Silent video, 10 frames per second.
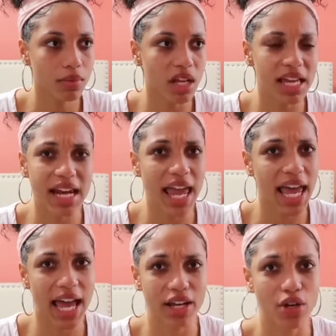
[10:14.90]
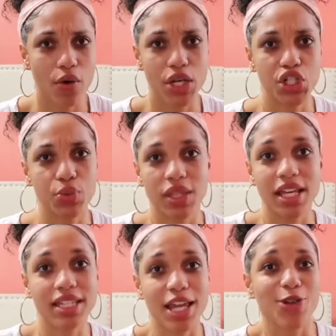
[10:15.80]
and I had no issue with
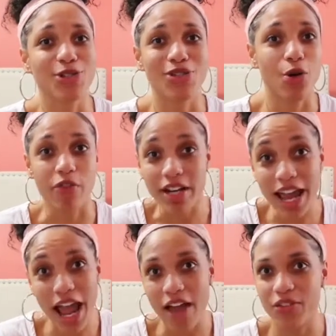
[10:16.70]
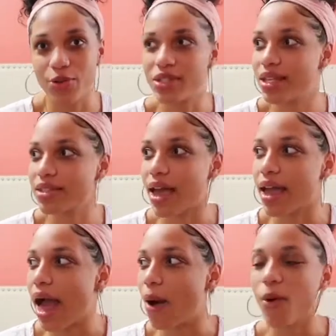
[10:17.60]
this. I use this overnight. I use this
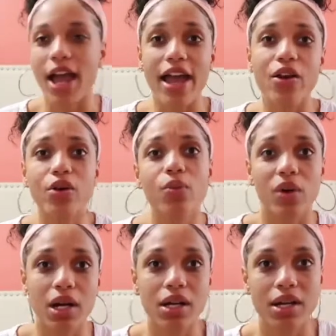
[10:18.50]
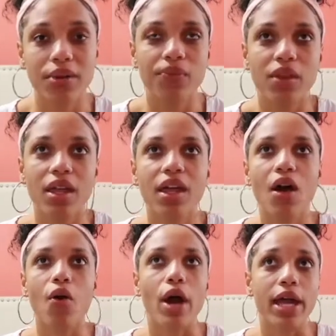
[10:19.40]
like at work. I could go to work
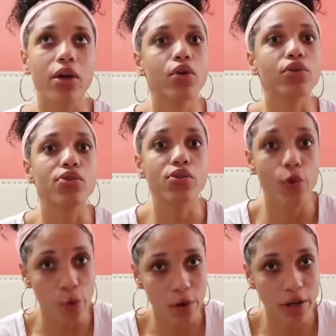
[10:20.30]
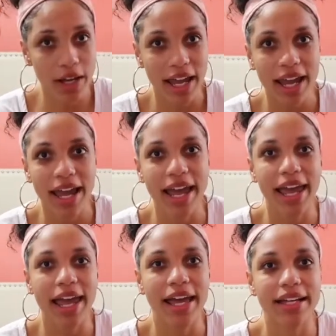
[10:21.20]
or I can go to school
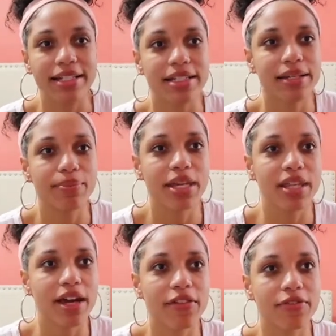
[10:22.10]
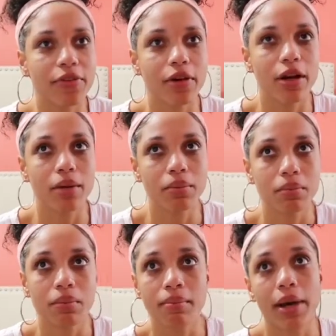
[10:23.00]
and be there for
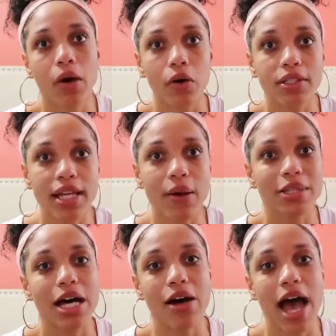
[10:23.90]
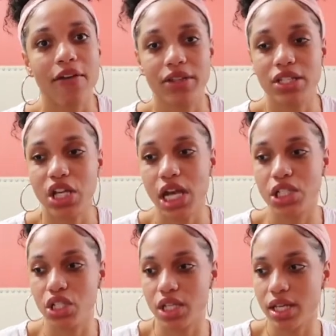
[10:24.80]
my whole day without having to
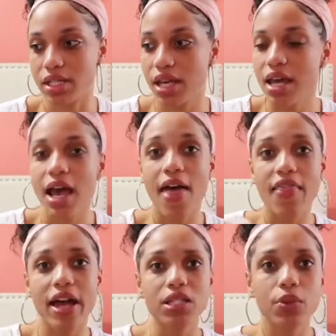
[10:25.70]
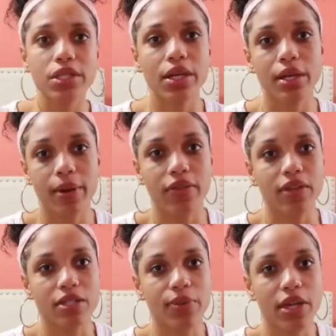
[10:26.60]
change this. And that's what's good about
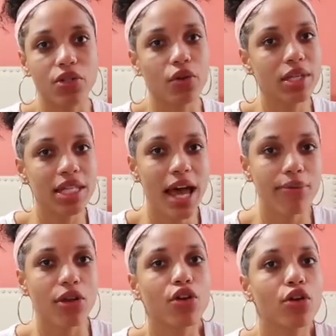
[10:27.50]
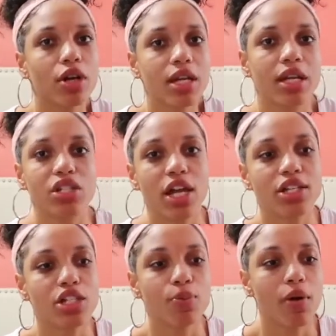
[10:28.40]
this, because only time that you're gonna need to change
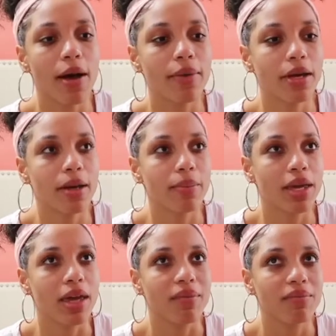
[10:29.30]
is probably gonna be